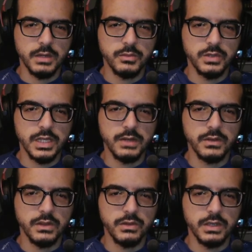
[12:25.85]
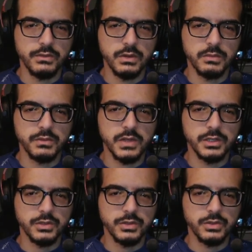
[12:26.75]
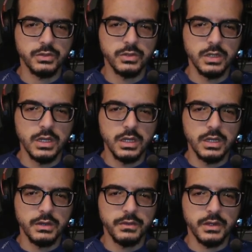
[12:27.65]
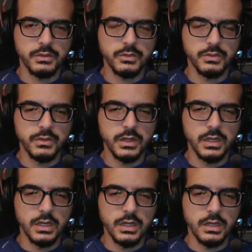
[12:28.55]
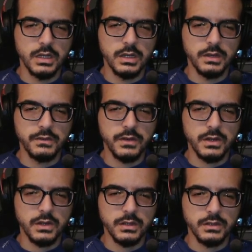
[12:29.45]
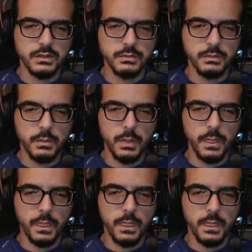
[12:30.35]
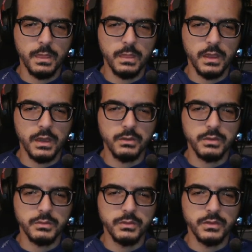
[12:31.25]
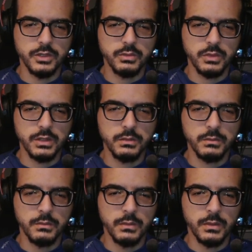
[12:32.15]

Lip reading: I'm already having 3 from the fighters, so if I remove Farhad, yeah, I'll remove this one,